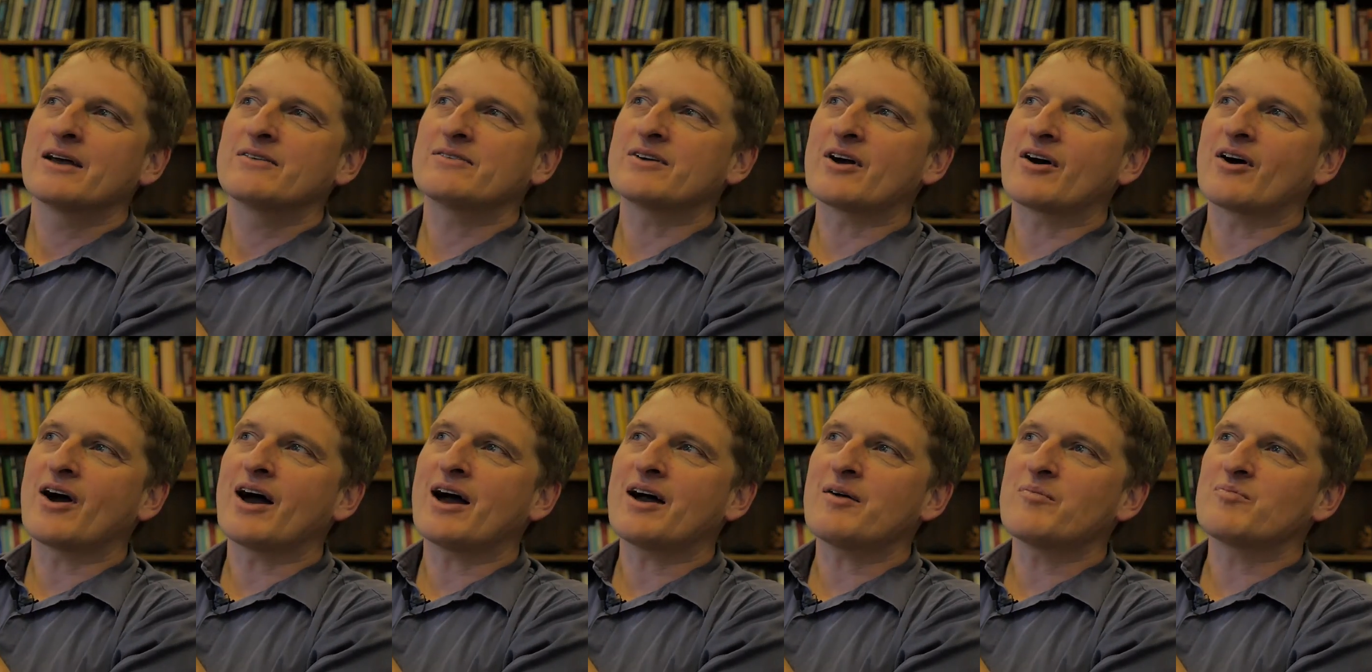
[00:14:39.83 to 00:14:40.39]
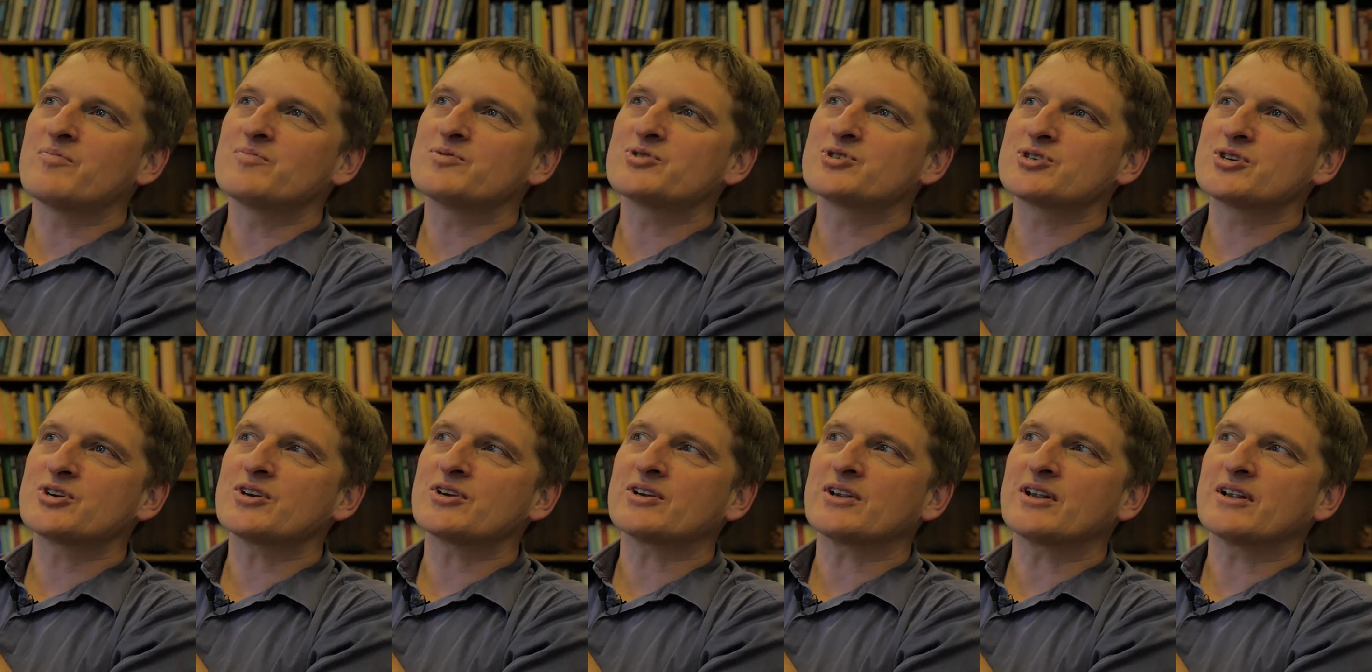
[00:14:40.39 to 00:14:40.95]
there are
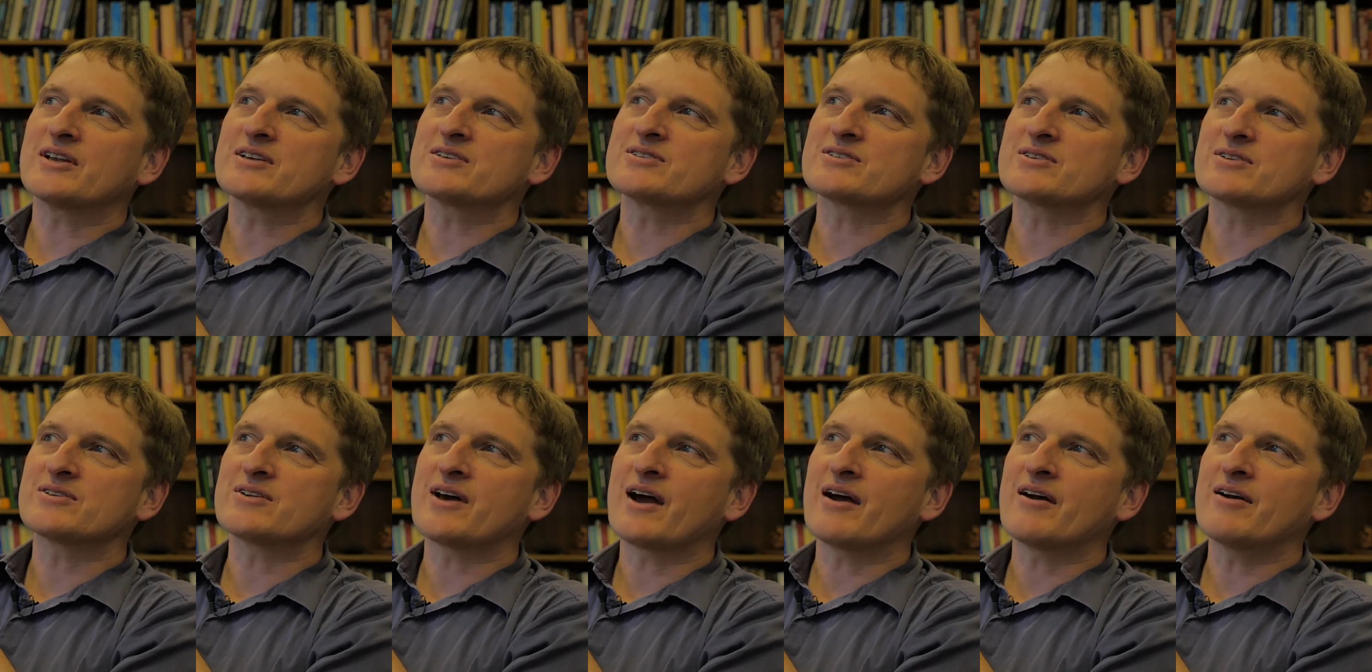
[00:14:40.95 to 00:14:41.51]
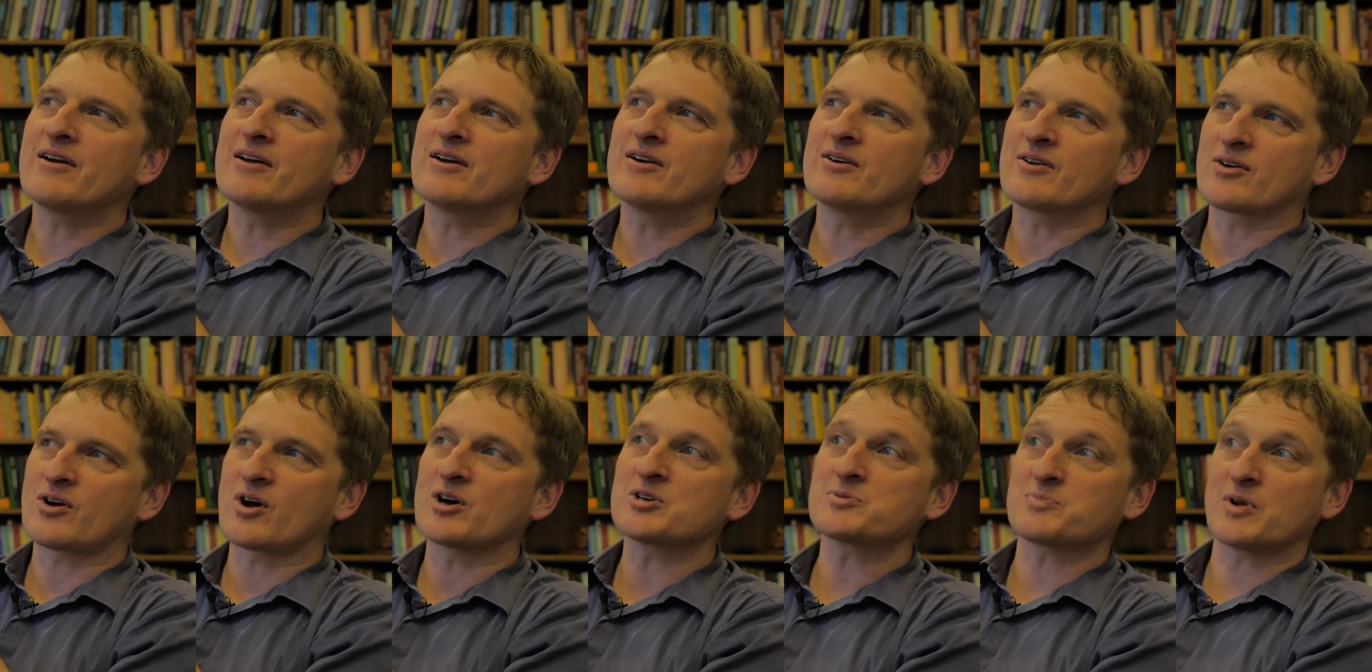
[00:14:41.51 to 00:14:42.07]
certainly scenario
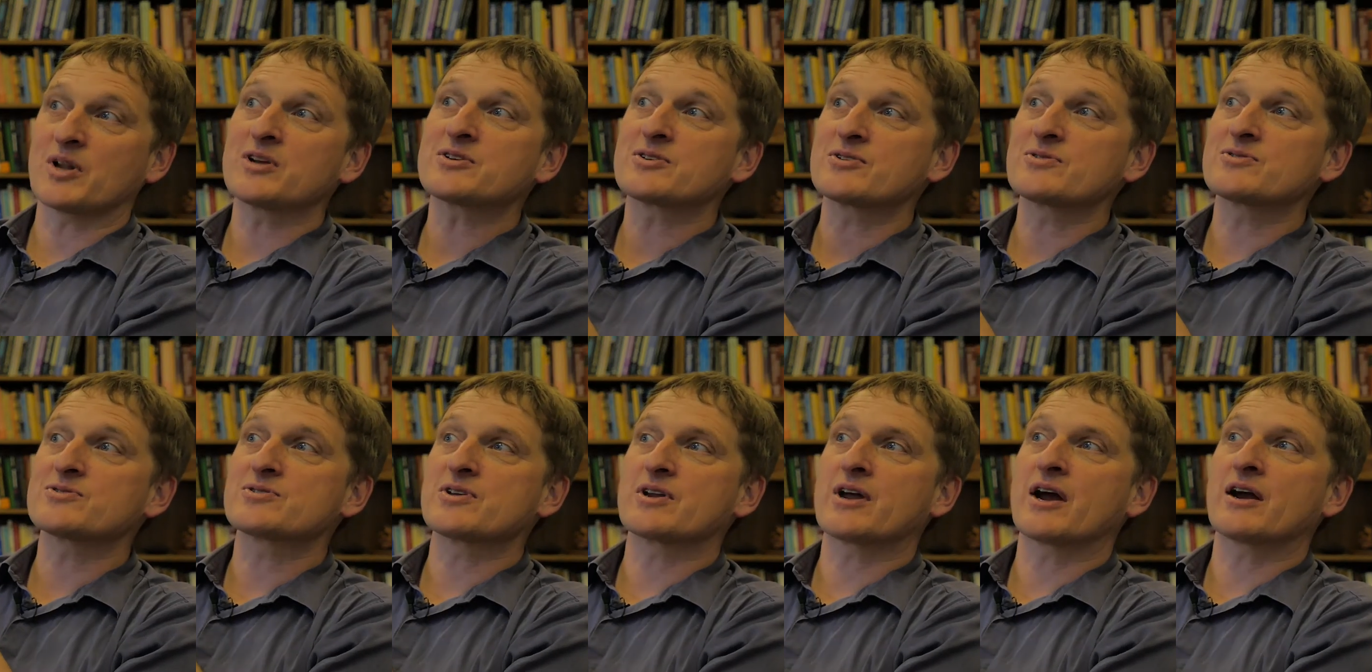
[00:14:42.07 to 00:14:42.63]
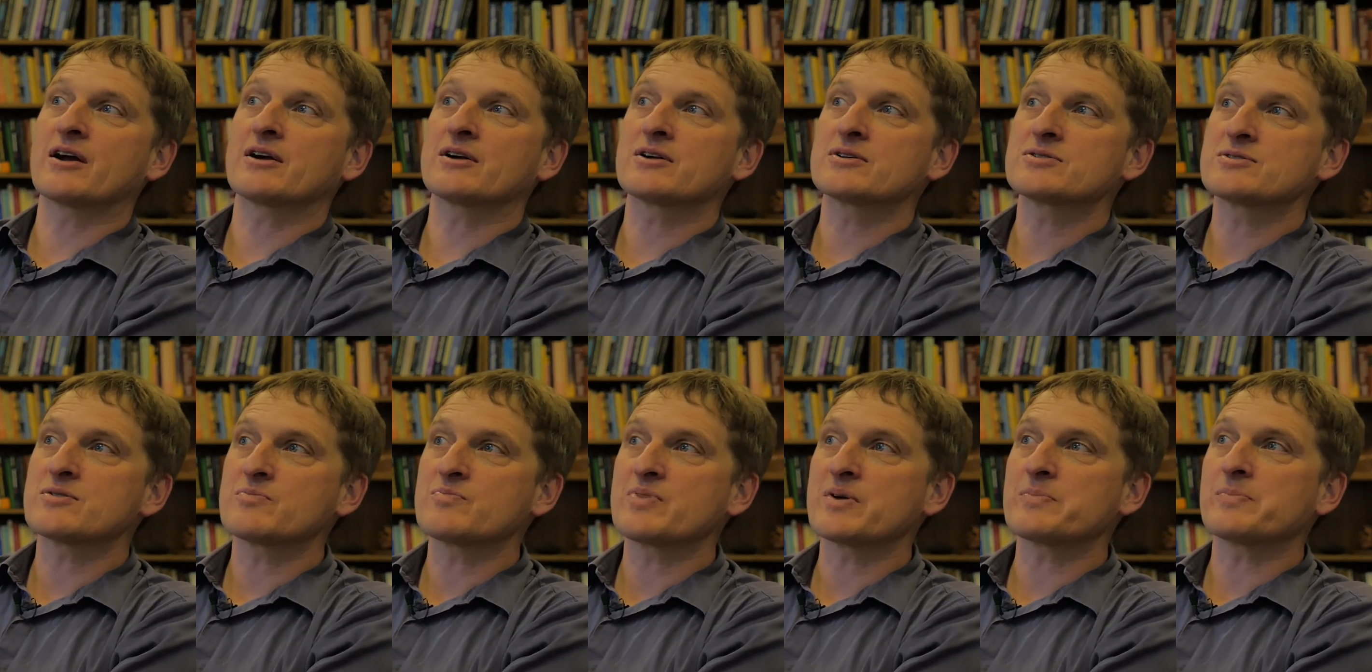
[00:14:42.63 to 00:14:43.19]
cosmological
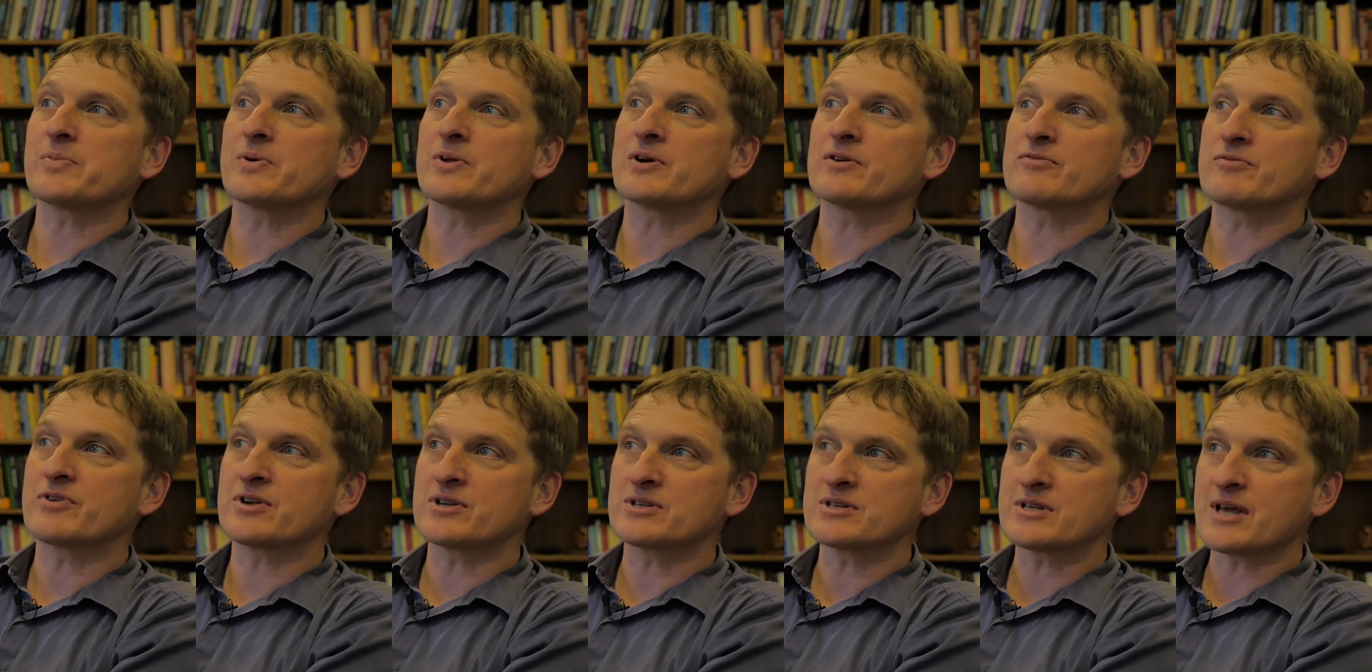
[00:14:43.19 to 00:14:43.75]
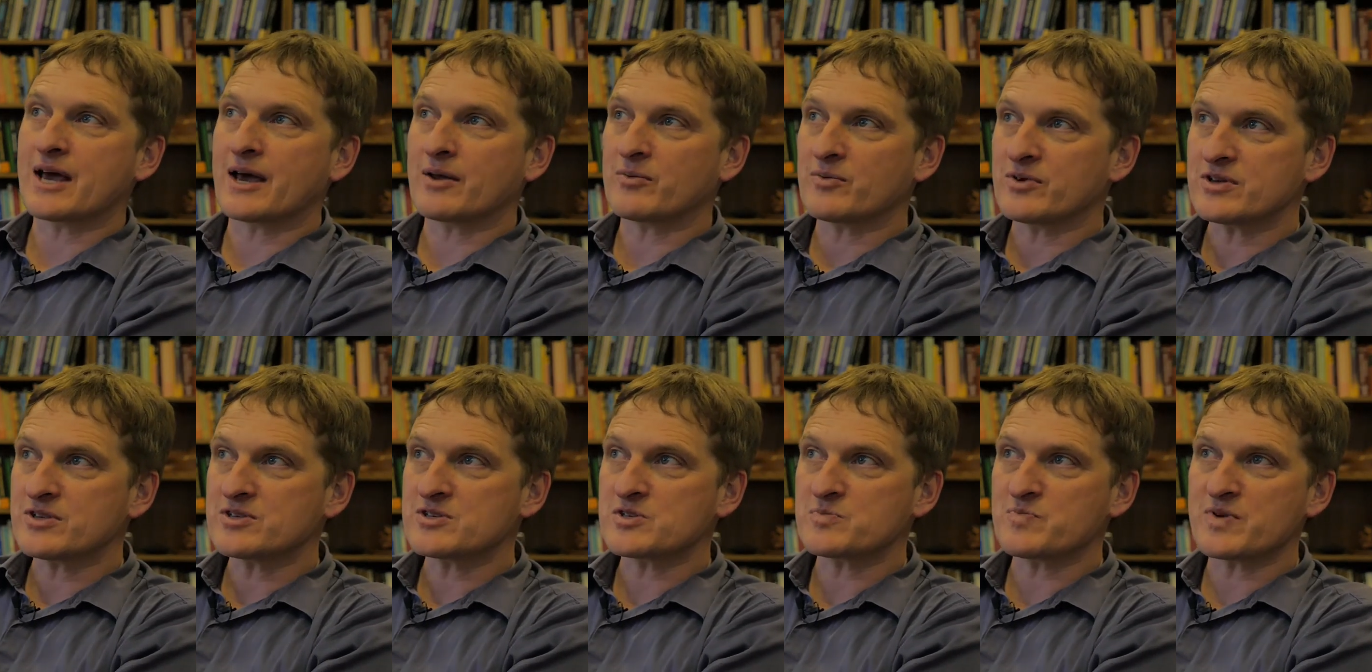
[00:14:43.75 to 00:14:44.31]
scenarios that people have written down
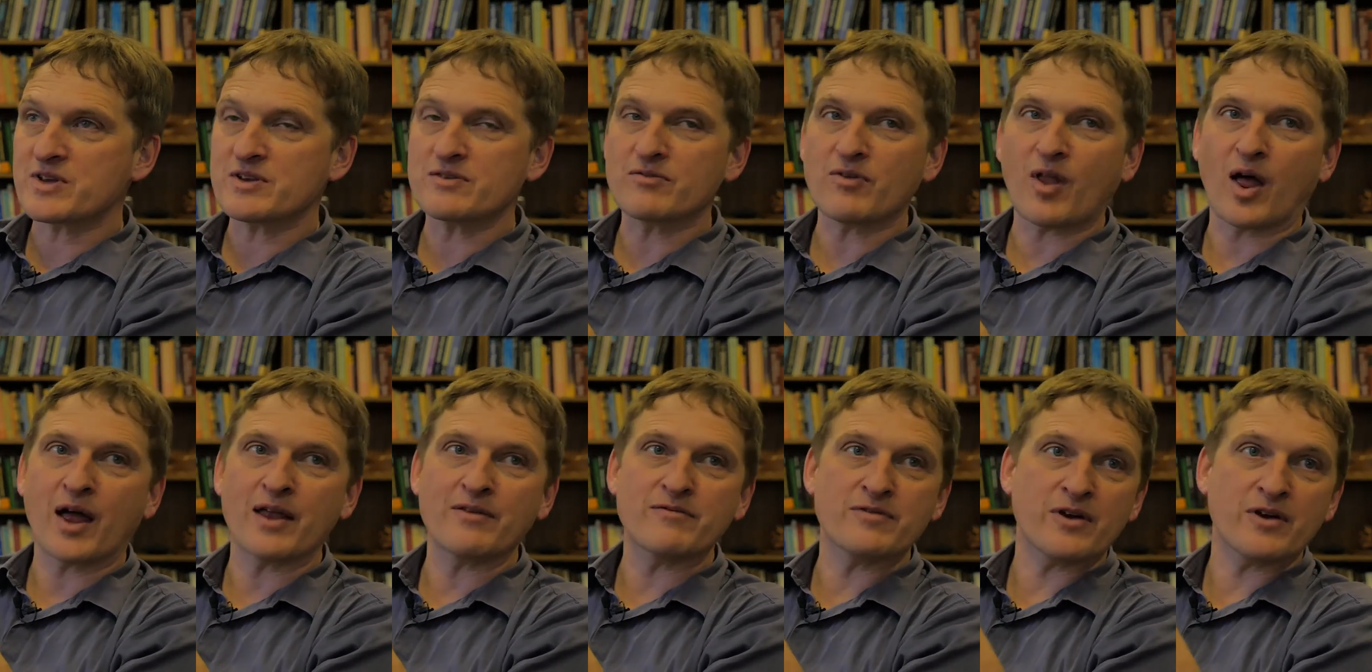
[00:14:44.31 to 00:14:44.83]
where the speed of light